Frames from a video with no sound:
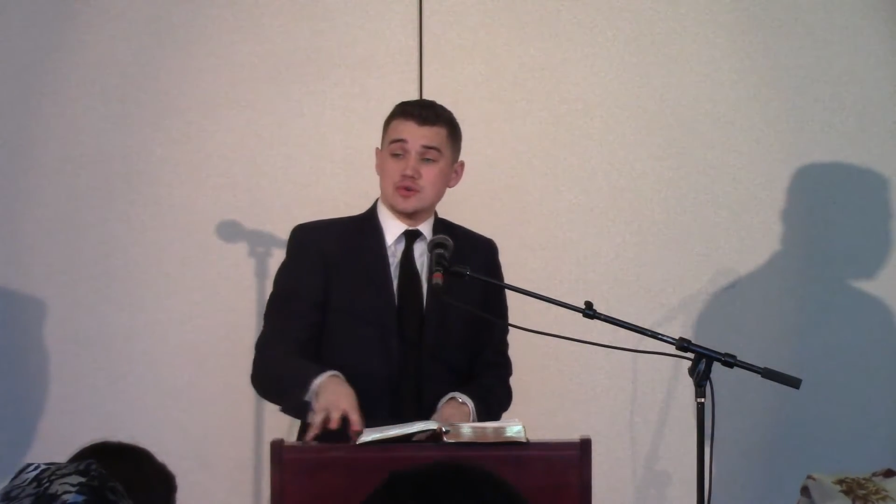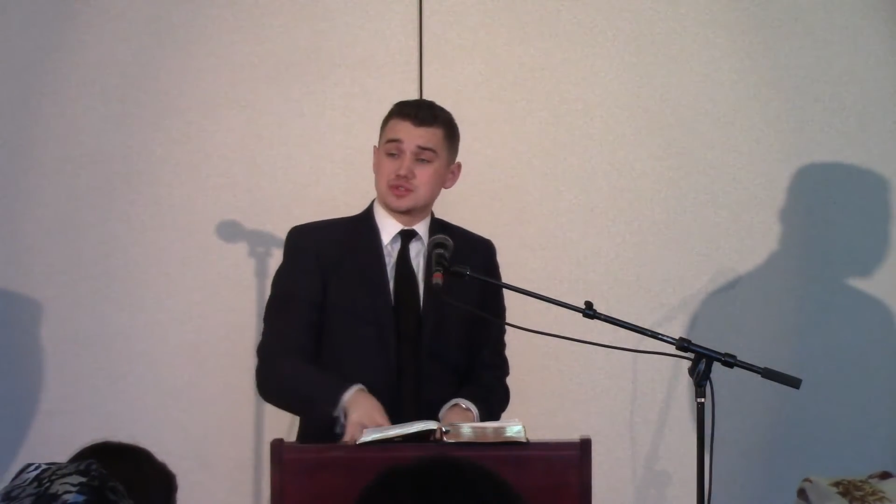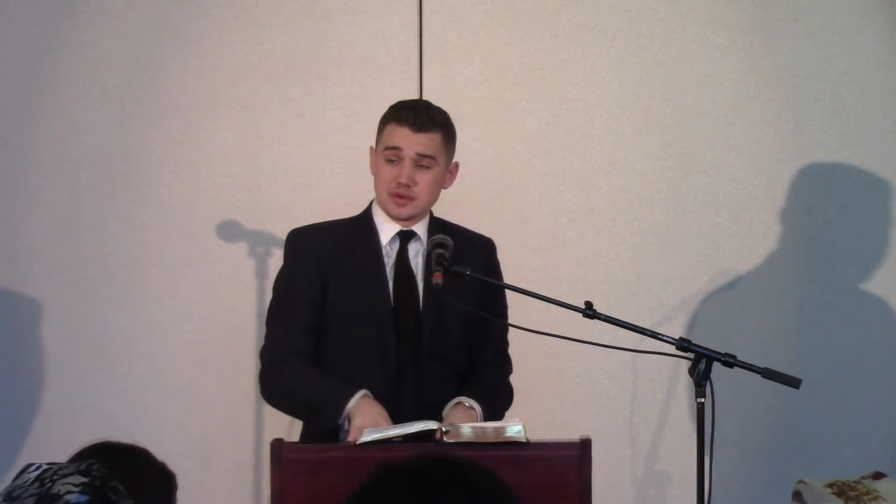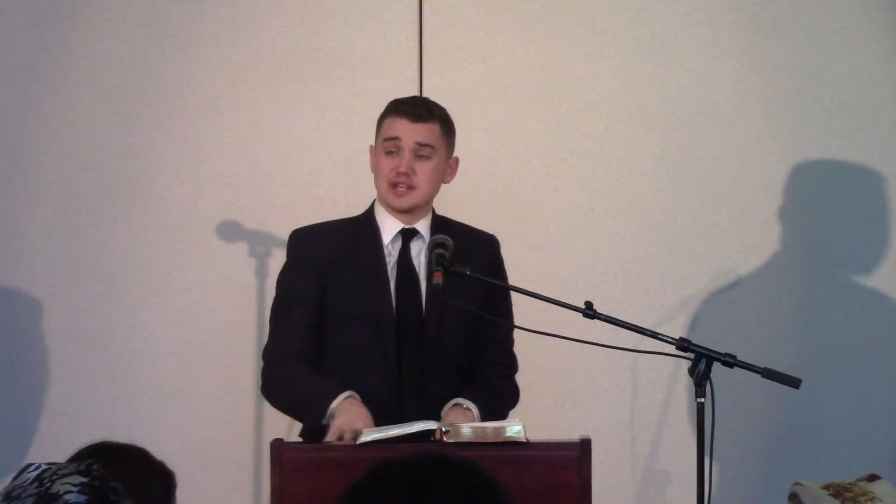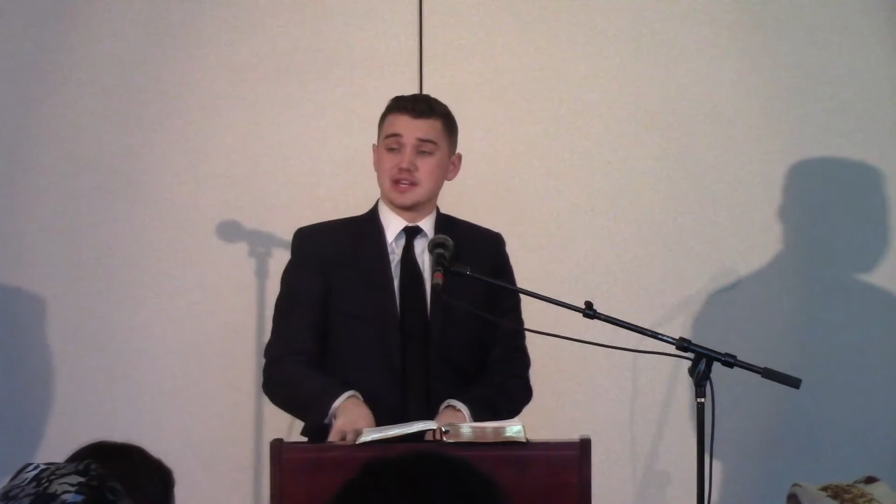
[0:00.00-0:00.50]

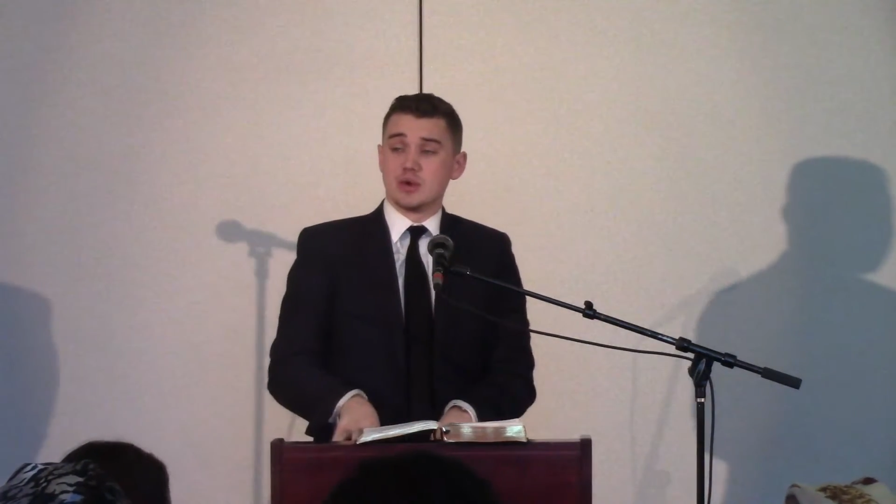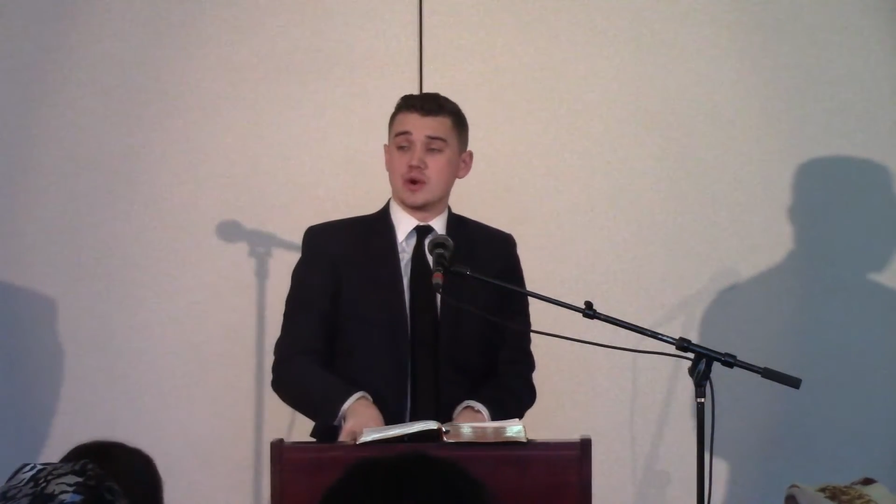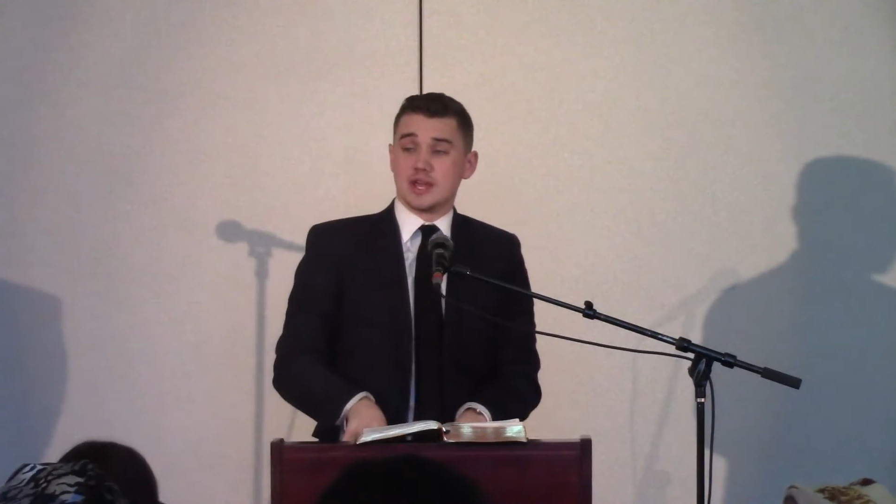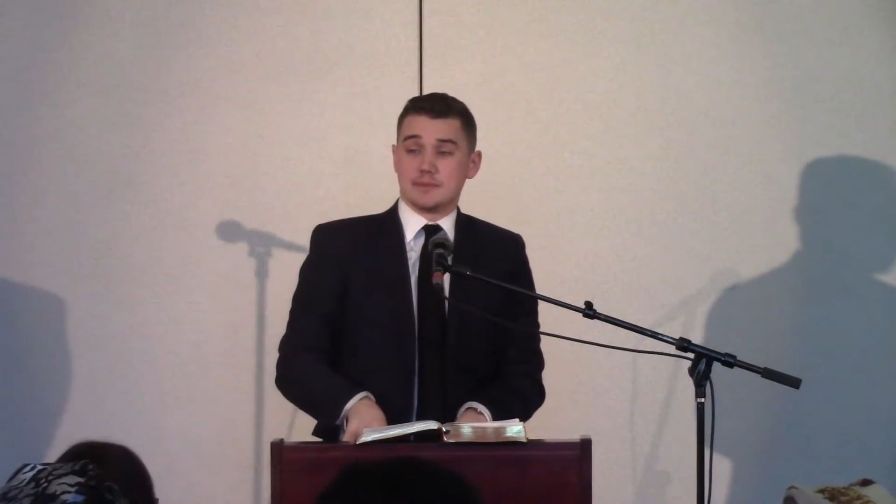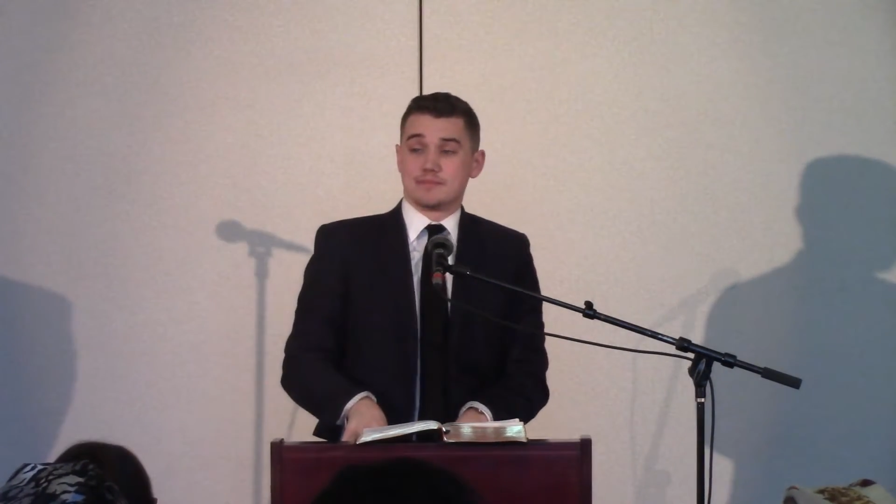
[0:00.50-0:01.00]
Who's really going to
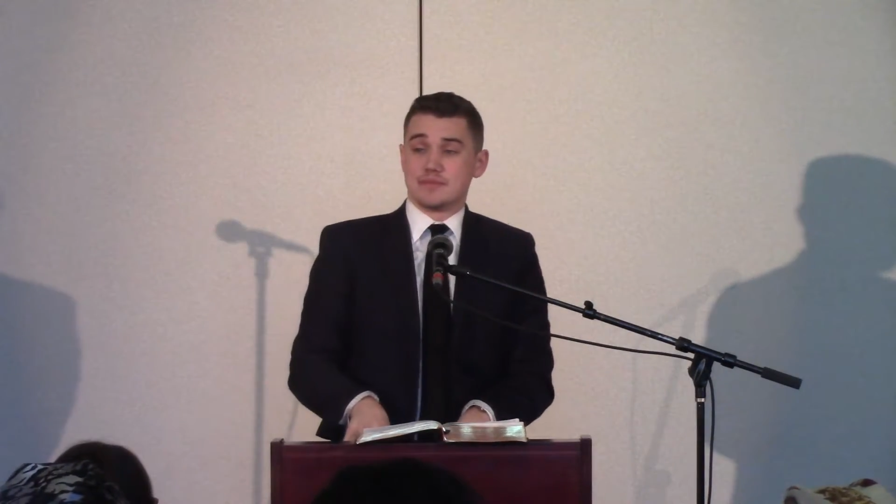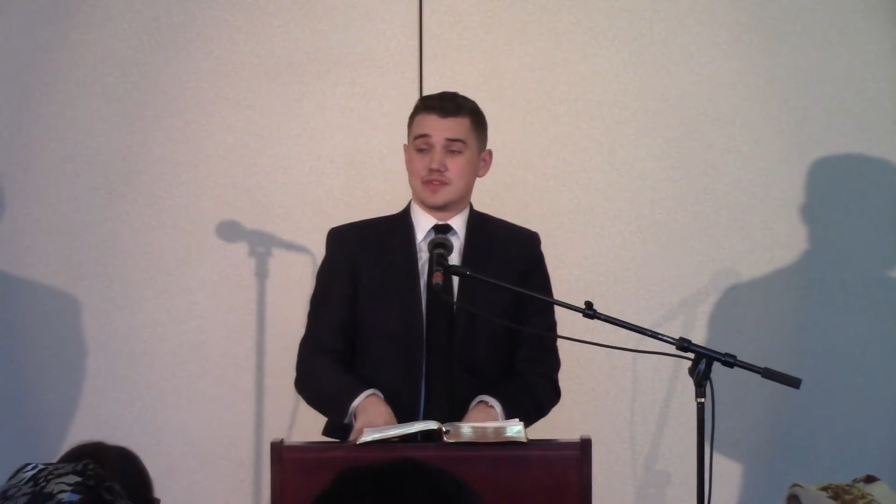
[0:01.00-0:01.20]
win